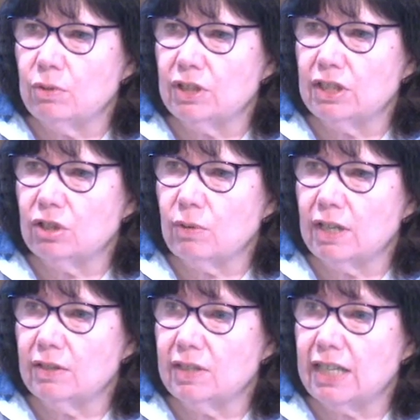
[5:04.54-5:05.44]
as the
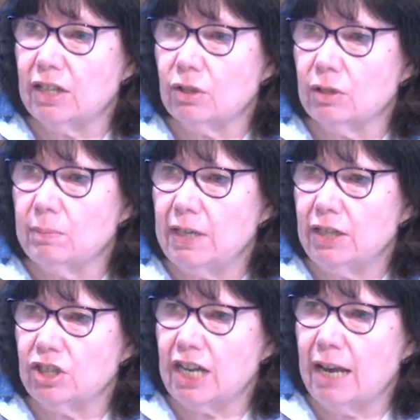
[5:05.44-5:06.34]
grains of sand on the
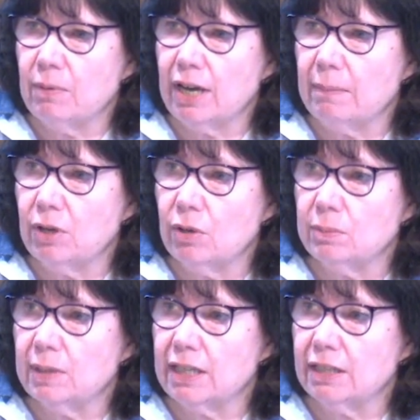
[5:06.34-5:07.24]
beach. And Abraham goes
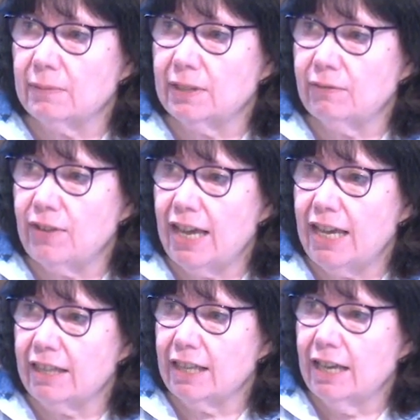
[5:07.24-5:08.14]
because of his faith.
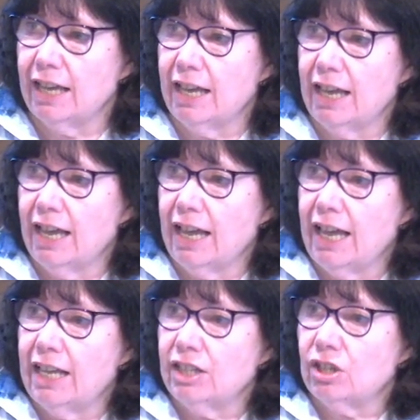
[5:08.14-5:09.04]

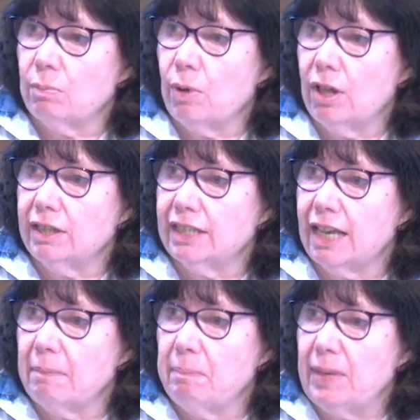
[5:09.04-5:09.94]
So Paul's
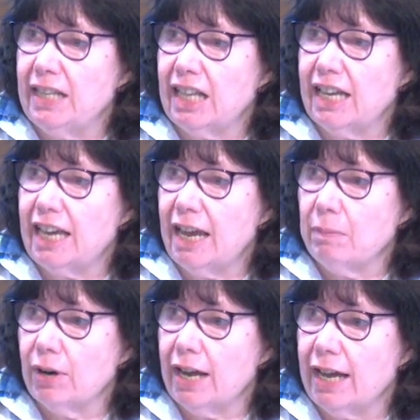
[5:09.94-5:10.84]
saying, Be like
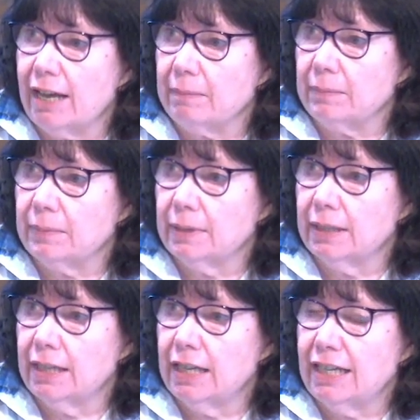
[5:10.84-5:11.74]
Abraham.
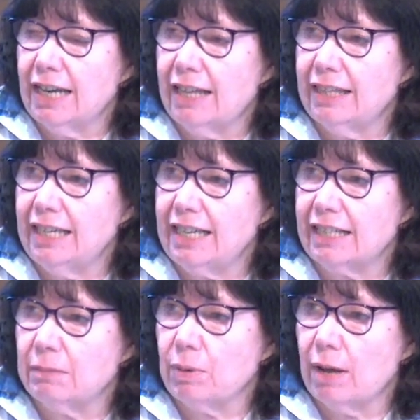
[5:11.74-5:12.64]
Not that he has
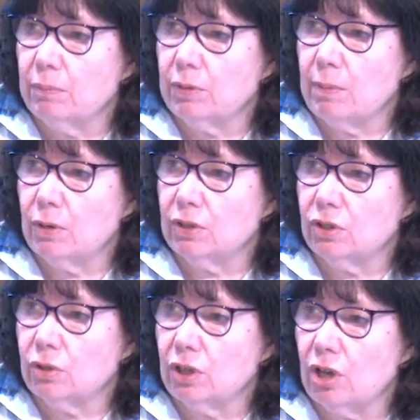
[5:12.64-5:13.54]
a problem with Moses
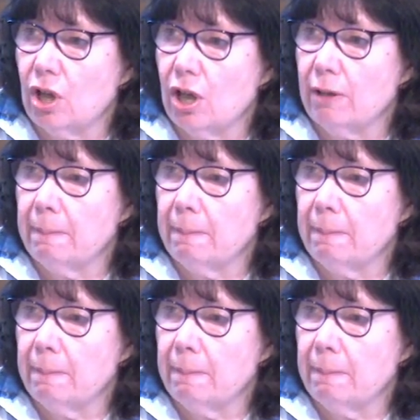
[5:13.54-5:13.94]
or the law,